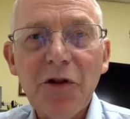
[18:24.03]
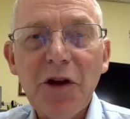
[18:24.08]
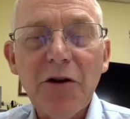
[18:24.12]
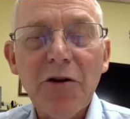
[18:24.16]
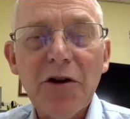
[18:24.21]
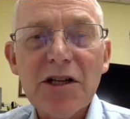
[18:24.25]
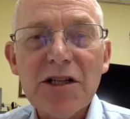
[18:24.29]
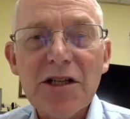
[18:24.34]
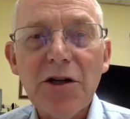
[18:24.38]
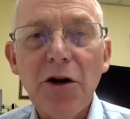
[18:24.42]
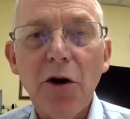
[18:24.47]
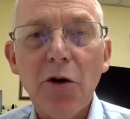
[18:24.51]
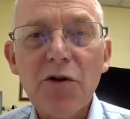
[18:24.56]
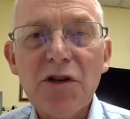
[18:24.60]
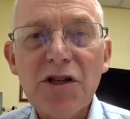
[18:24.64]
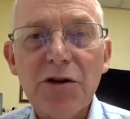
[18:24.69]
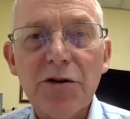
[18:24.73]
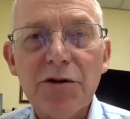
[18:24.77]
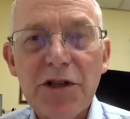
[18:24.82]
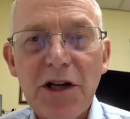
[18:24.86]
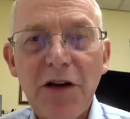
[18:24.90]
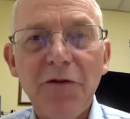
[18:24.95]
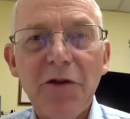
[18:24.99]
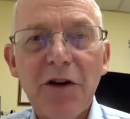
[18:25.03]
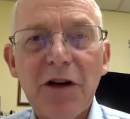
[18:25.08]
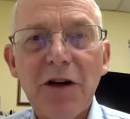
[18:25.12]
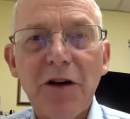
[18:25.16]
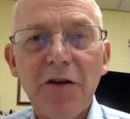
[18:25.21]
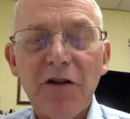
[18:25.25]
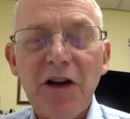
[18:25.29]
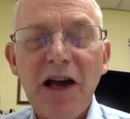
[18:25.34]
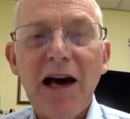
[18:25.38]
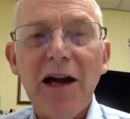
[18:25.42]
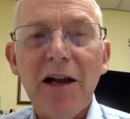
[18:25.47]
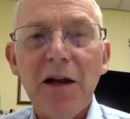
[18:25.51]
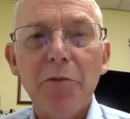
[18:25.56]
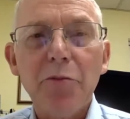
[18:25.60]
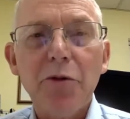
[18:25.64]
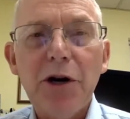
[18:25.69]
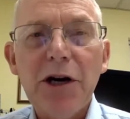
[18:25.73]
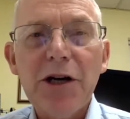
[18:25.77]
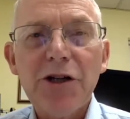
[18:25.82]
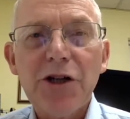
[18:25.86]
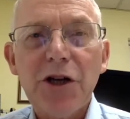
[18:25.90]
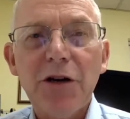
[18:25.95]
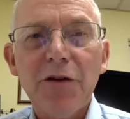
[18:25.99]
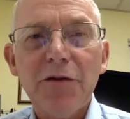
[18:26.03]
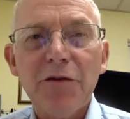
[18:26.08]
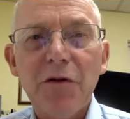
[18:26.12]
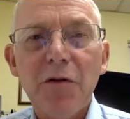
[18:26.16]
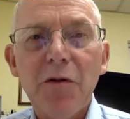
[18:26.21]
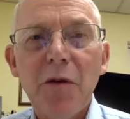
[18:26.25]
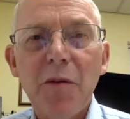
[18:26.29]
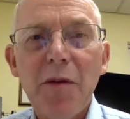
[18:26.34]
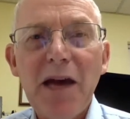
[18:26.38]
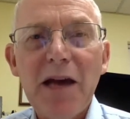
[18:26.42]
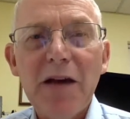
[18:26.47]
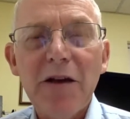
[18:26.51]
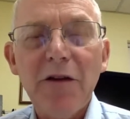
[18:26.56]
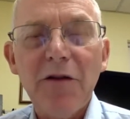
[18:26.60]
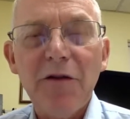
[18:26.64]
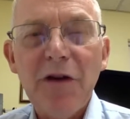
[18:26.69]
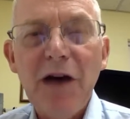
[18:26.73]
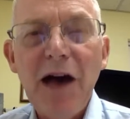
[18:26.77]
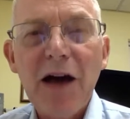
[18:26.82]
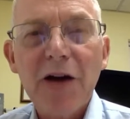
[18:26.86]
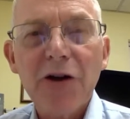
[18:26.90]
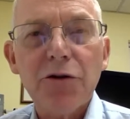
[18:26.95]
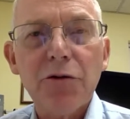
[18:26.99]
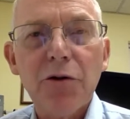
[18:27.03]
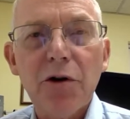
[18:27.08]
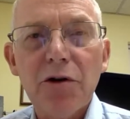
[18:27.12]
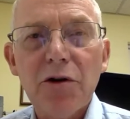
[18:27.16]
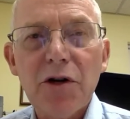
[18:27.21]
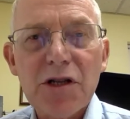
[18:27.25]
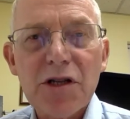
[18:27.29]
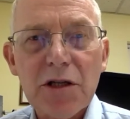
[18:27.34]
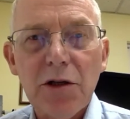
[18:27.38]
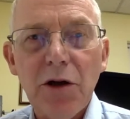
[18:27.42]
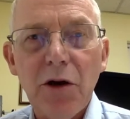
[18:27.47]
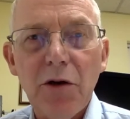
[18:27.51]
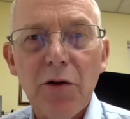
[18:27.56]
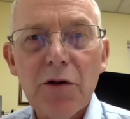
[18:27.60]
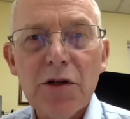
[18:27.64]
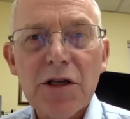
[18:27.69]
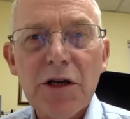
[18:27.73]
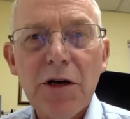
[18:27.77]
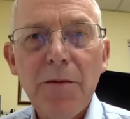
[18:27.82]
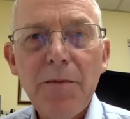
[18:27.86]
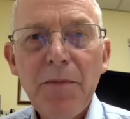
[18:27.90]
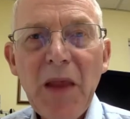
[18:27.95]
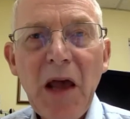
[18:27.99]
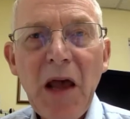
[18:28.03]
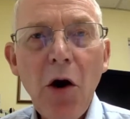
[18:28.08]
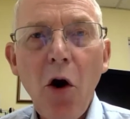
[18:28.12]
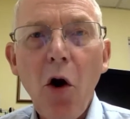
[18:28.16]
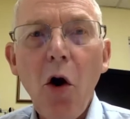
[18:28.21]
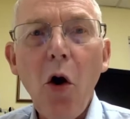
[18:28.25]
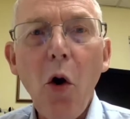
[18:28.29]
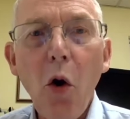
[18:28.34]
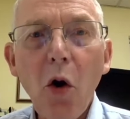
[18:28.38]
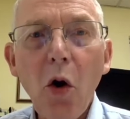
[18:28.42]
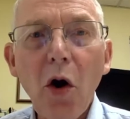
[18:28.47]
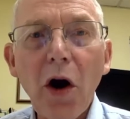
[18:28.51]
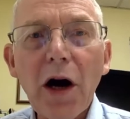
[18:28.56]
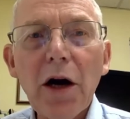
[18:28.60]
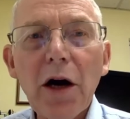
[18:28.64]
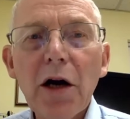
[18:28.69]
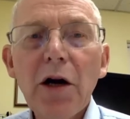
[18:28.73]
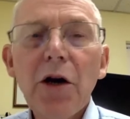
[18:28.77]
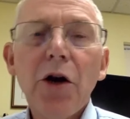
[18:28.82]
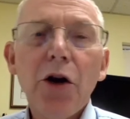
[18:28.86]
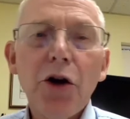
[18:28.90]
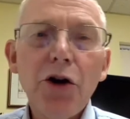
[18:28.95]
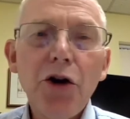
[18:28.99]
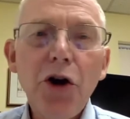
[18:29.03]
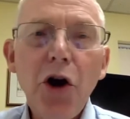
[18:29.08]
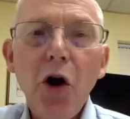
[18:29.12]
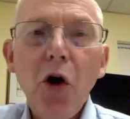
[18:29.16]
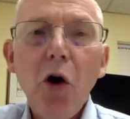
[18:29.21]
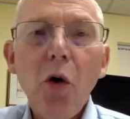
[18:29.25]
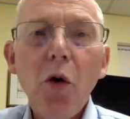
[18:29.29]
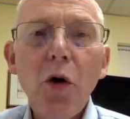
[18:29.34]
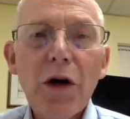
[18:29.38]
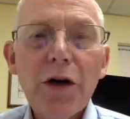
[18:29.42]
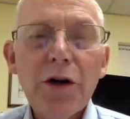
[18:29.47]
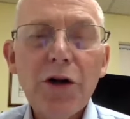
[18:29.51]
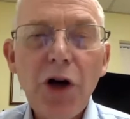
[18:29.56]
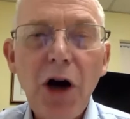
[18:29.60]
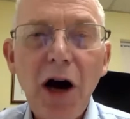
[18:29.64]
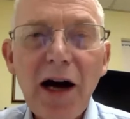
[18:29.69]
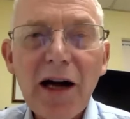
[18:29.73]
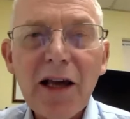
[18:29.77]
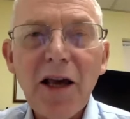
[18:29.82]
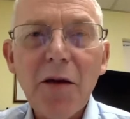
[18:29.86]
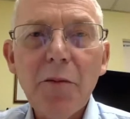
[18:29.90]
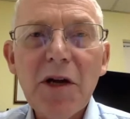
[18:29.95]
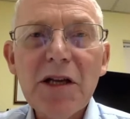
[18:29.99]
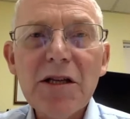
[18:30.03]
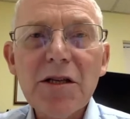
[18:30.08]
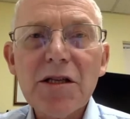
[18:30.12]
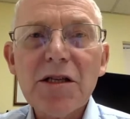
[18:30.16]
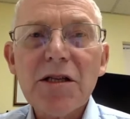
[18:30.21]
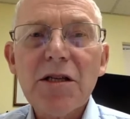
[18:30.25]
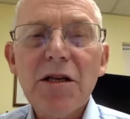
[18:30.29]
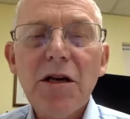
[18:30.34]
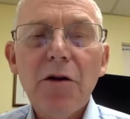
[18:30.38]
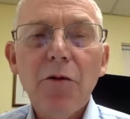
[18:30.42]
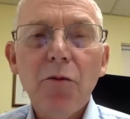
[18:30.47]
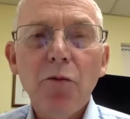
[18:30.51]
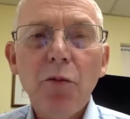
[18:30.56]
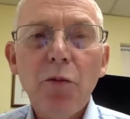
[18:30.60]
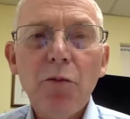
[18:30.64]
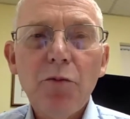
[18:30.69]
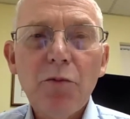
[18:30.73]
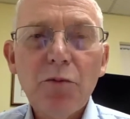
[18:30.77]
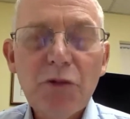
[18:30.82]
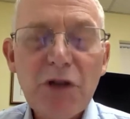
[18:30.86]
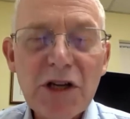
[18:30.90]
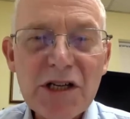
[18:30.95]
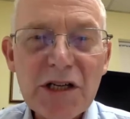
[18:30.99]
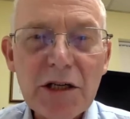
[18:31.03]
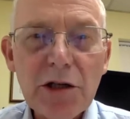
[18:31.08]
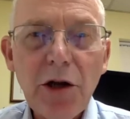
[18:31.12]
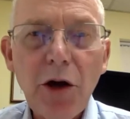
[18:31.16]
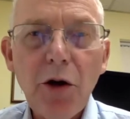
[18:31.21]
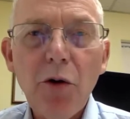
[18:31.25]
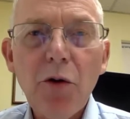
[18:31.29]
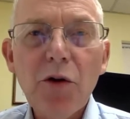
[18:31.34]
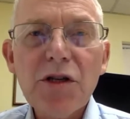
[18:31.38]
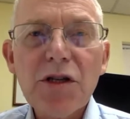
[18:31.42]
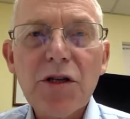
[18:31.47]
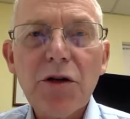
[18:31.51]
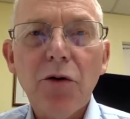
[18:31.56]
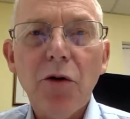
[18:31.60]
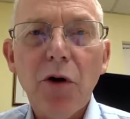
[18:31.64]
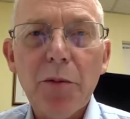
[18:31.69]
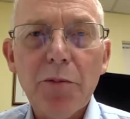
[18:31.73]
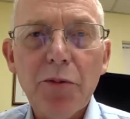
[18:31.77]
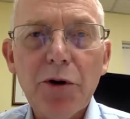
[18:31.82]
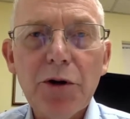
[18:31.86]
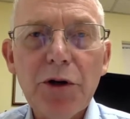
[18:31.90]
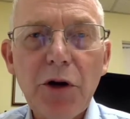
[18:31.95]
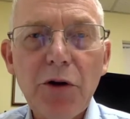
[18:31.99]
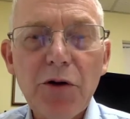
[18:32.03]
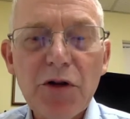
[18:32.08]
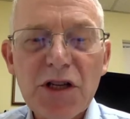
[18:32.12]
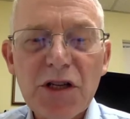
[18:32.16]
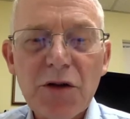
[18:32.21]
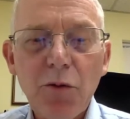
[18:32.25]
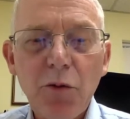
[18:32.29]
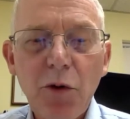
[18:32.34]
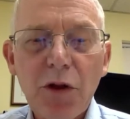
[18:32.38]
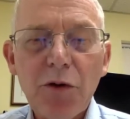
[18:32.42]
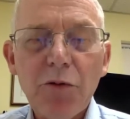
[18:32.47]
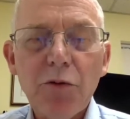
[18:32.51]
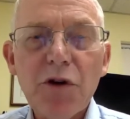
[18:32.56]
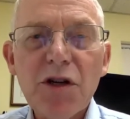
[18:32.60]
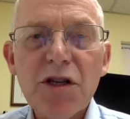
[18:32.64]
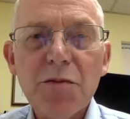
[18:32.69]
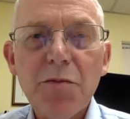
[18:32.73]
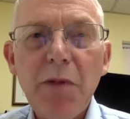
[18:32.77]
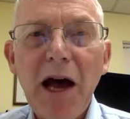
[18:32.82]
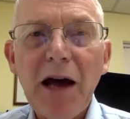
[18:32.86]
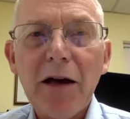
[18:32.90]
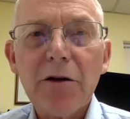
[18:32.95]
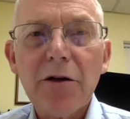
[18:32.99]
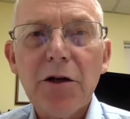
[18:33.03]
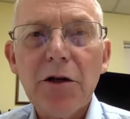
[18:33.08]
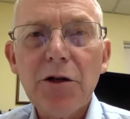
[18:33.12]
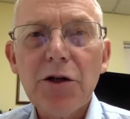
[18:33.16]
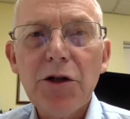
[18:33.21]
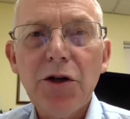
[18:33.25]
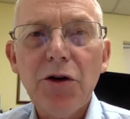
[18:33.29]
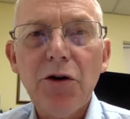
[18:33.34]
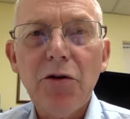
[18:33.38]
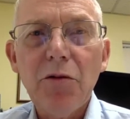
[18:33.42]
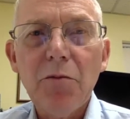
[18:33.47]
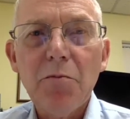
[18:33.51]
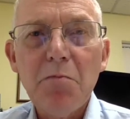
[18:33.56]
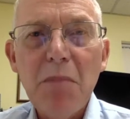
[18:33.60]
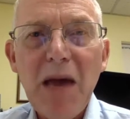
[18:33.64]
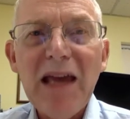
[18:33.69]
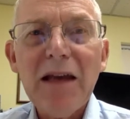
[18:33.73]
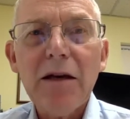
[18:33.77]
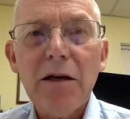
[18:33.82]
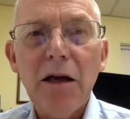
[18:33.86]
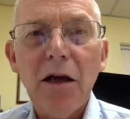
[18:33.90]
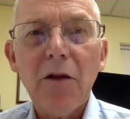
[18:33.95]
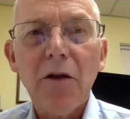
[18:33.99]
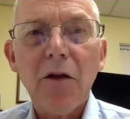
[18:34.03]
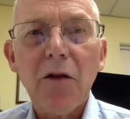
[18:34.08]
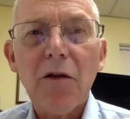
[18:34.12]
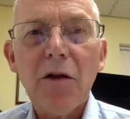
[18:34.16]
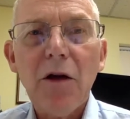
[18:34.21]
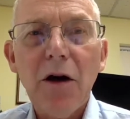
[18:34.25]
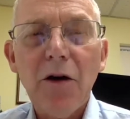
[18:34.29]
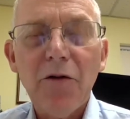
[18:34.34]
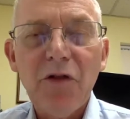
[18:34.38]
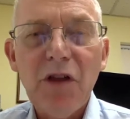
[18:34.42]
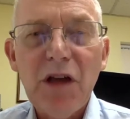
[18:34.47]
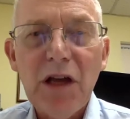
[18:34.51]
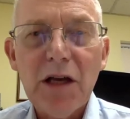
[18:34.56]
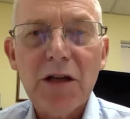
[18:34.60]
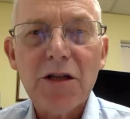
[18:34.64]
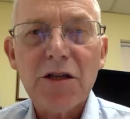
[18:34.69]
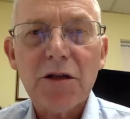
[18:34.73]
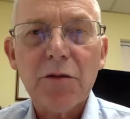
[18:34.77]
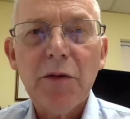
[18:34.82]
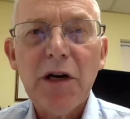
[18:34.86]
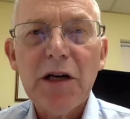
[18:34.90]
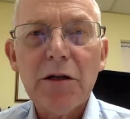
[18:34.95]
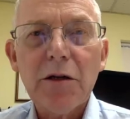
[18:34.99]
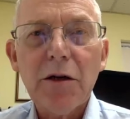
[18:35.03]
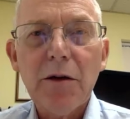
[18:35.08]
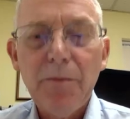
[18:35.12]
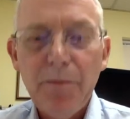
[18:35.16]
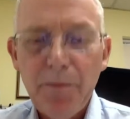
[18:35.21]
there is no certificate of calibration from the manufacturer disclosed, or no documents disclosed or produced with respect to maintenance of the instrument,